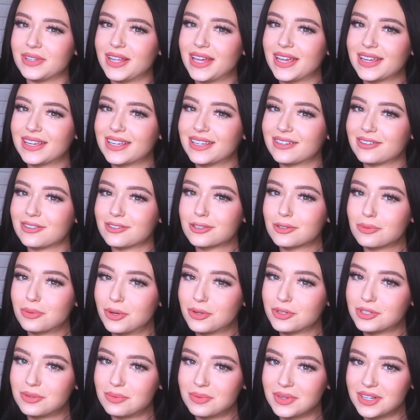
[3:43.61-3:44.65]
Like, you're
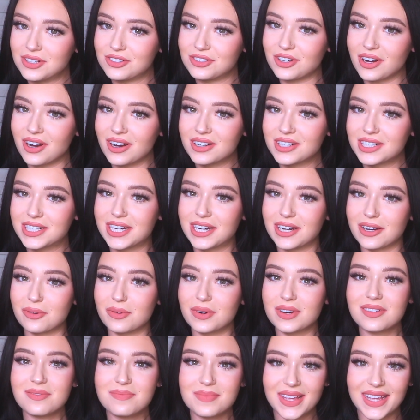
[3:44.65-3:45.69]
supposed to be in charge here.
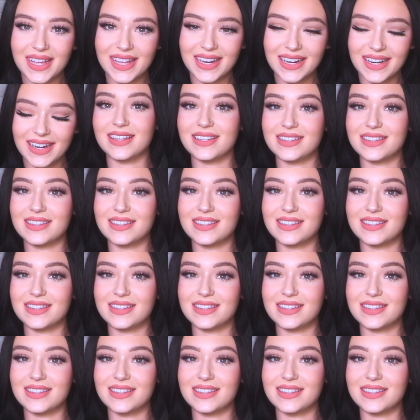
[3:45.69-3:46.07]
What do you mean?